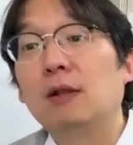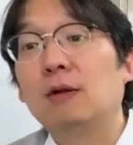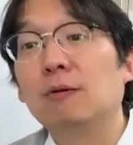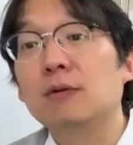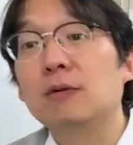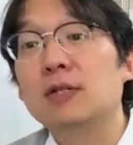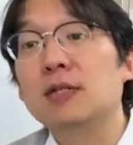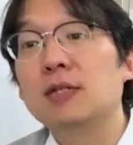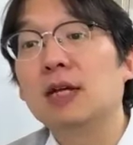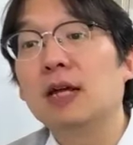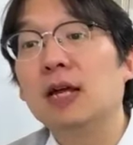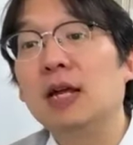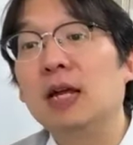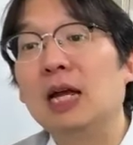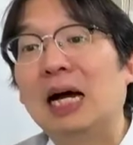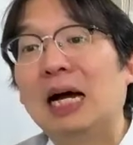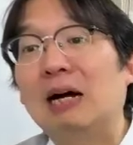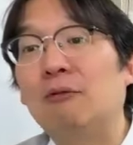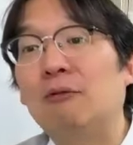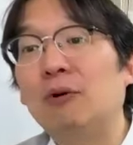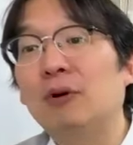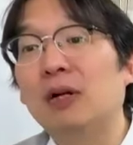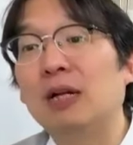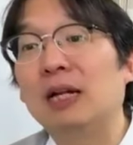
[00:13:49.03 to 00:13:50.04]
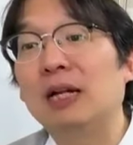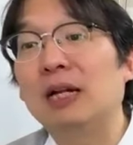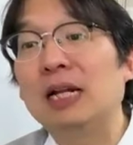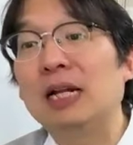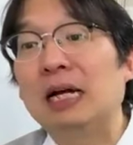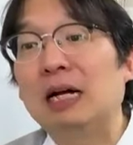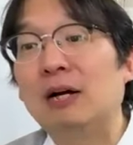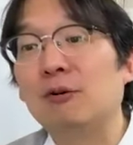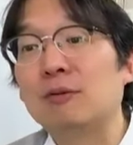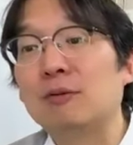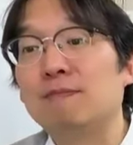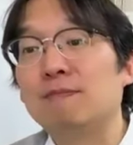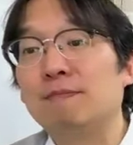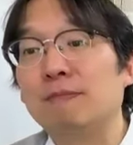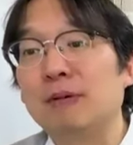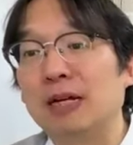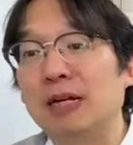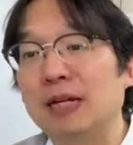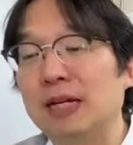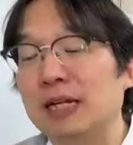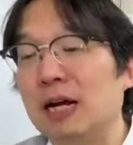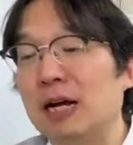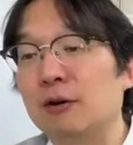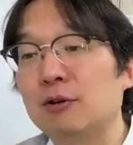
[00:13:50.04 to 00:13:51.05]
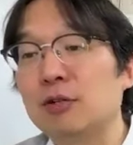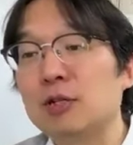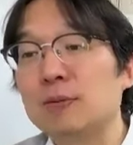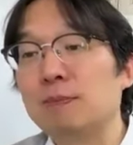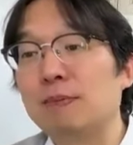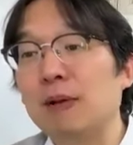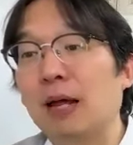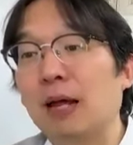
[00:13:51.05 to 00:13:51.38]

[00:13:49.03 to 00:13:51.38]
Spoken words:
Don't say our in-house